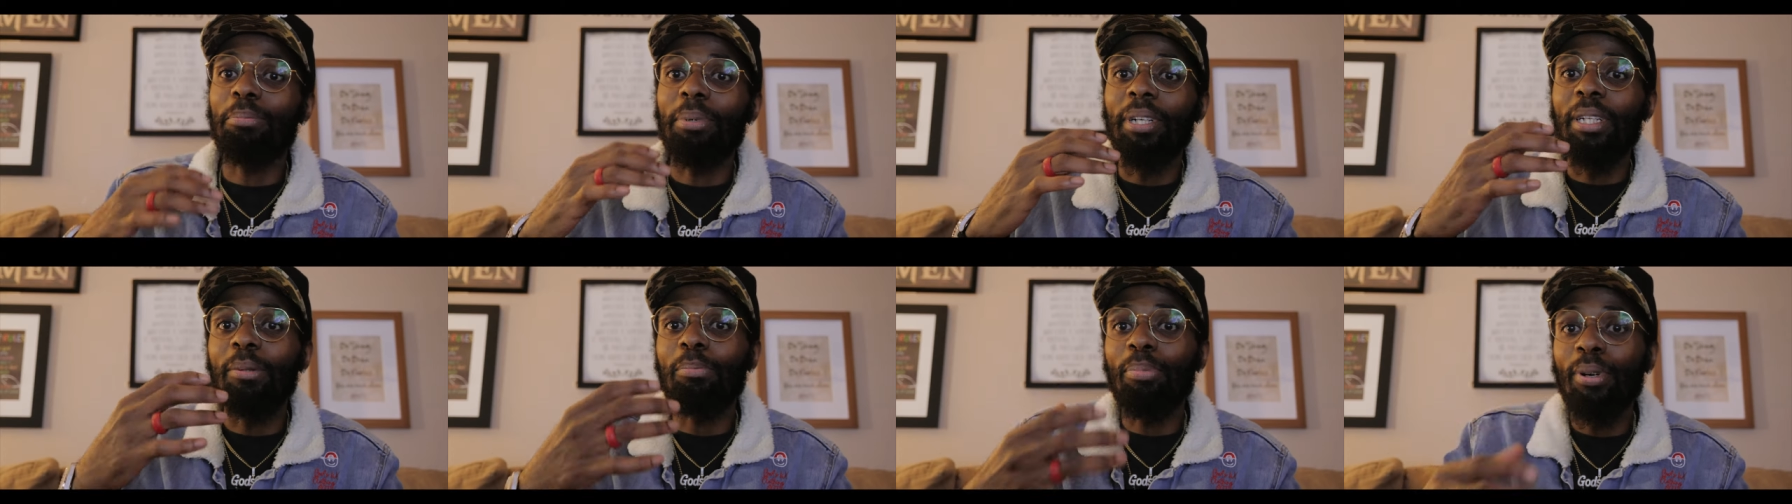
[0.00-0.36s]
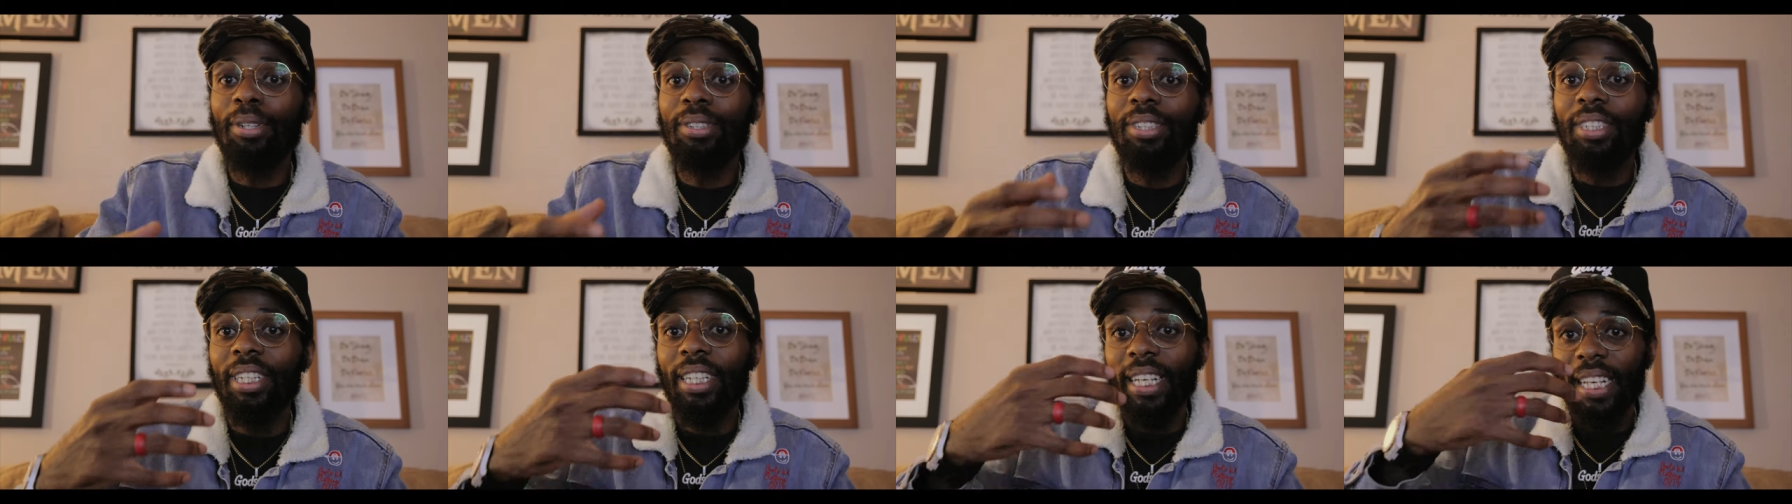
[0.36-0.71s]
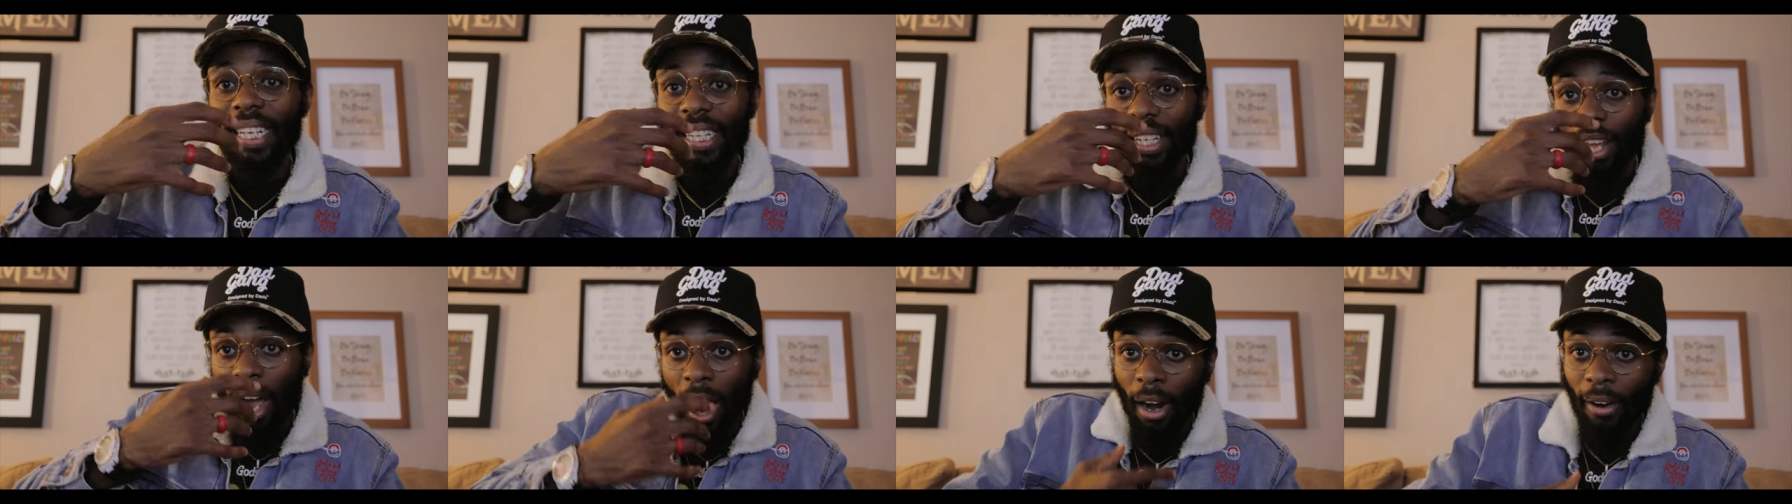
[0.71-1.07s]
but He puts it
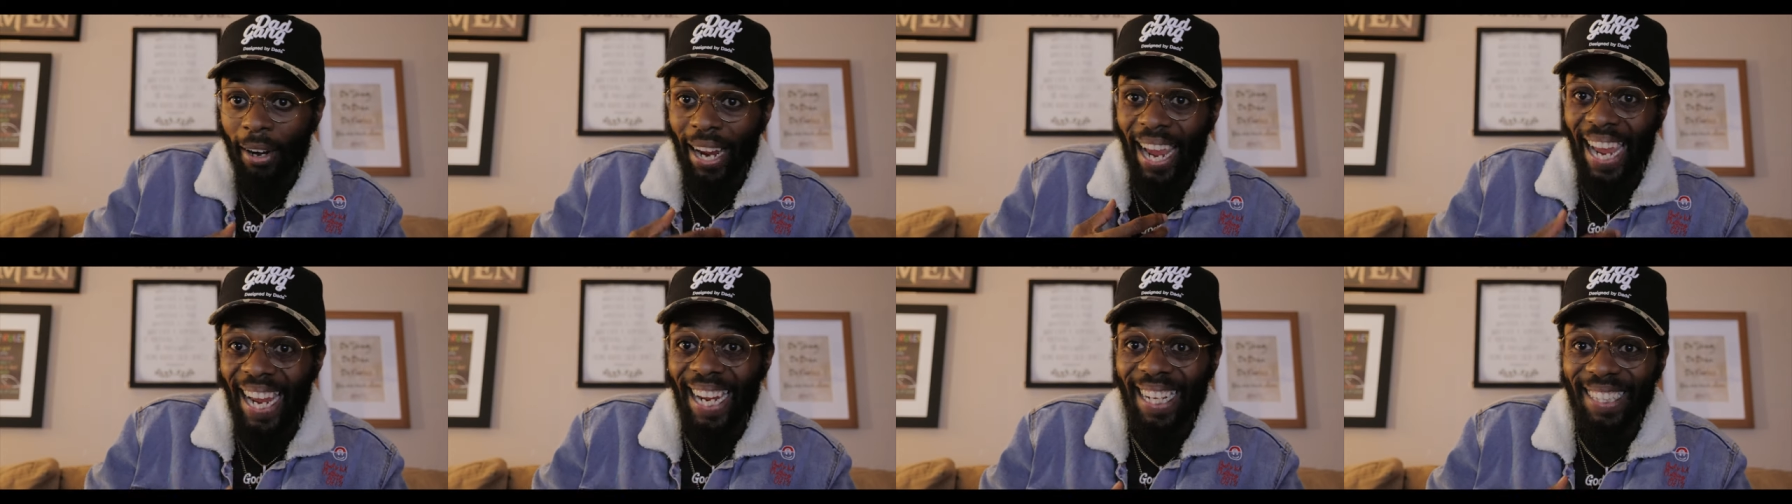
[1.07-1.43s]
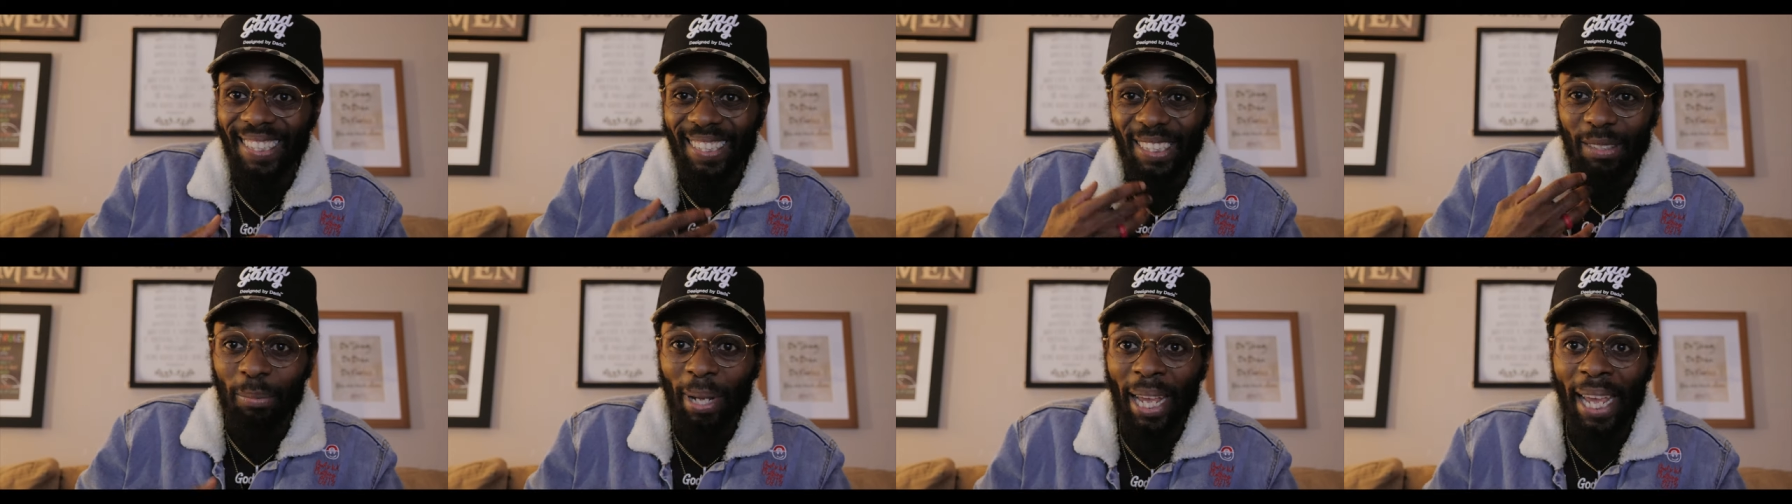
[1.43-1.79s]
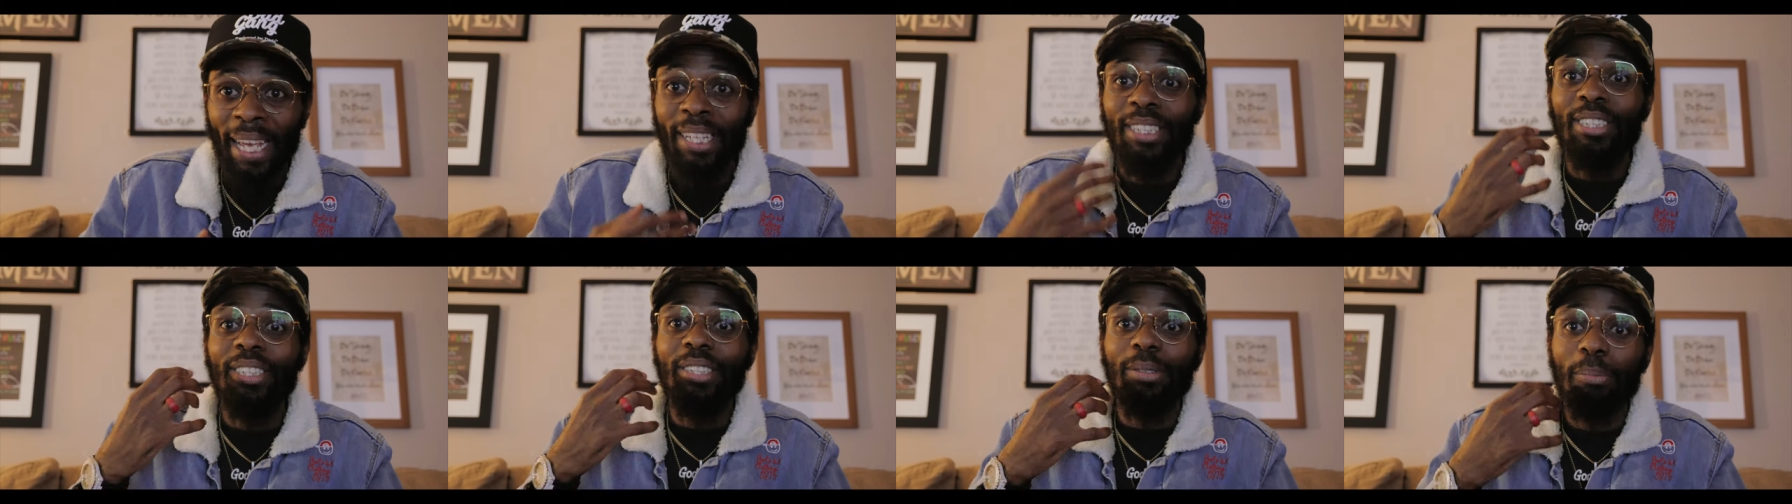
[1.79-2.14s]
in our hands as
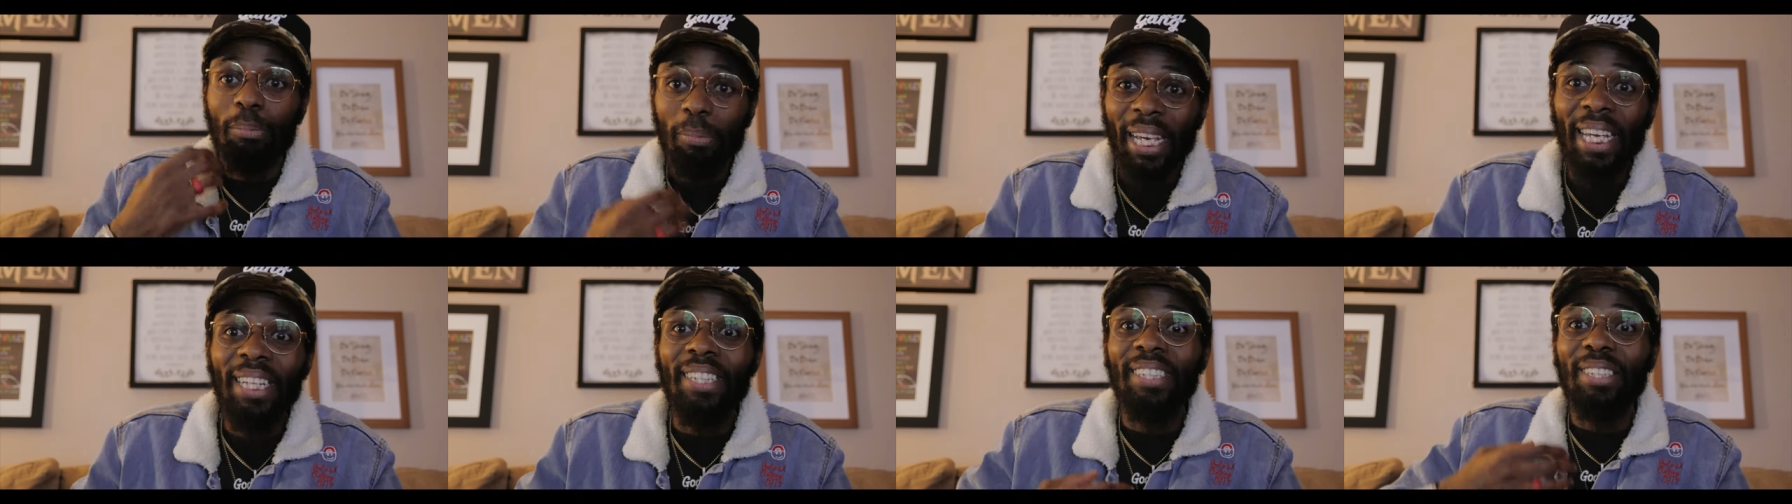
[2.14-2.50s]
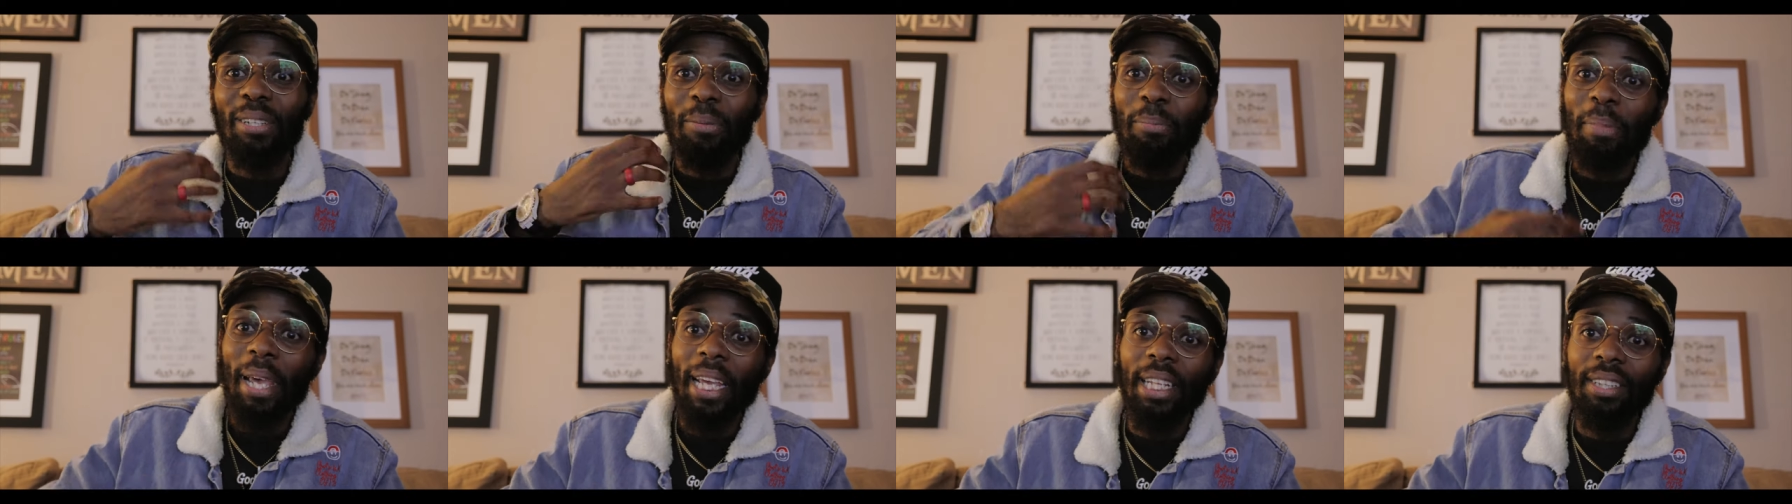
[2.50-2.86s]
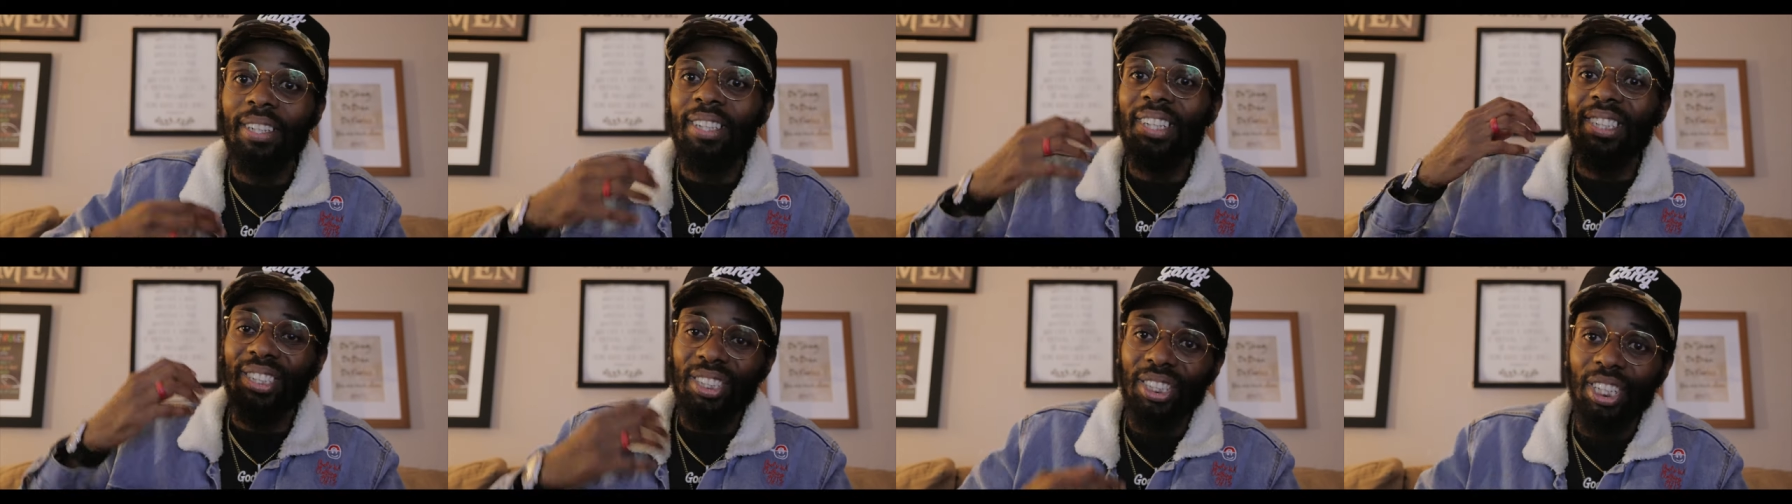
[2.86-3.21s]
men to make
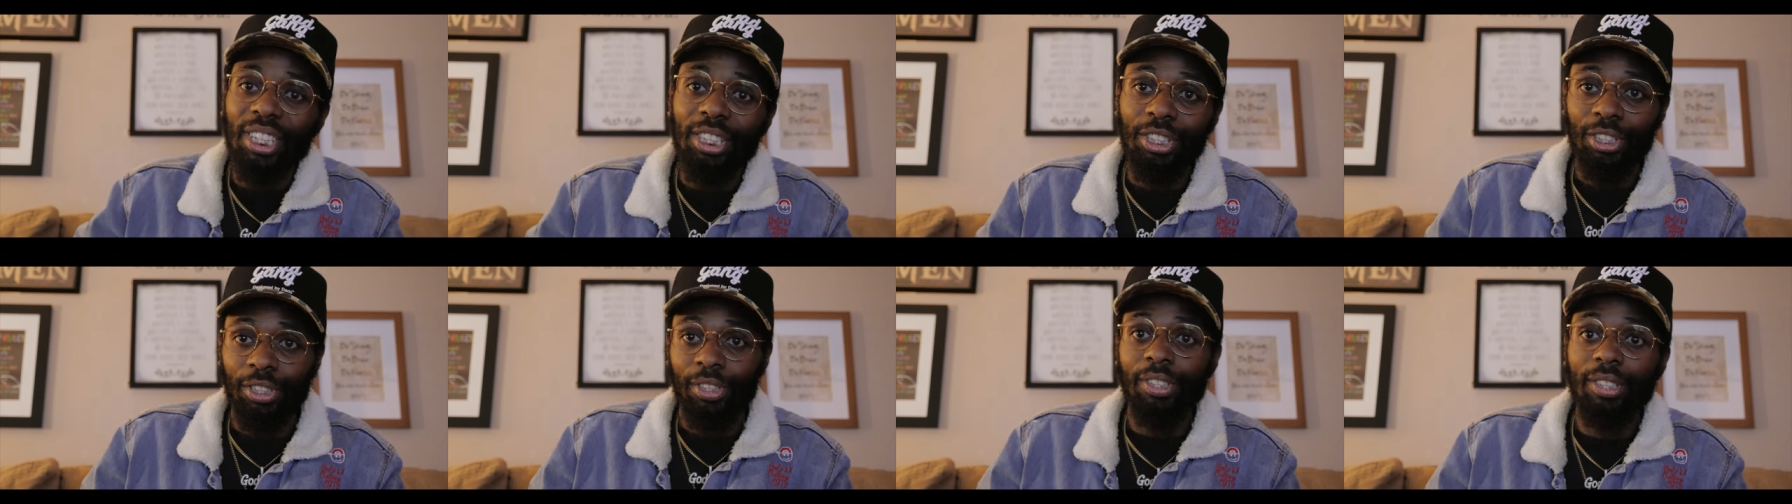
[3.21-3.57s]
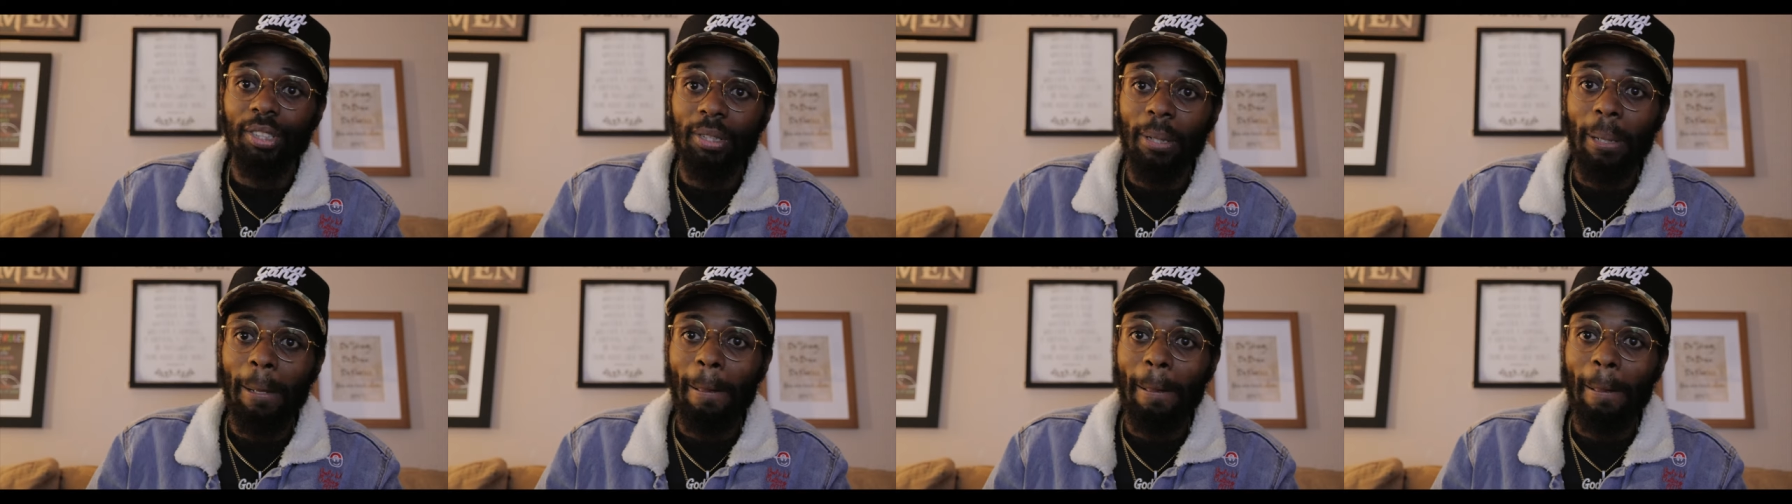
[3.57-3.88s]
the decisions.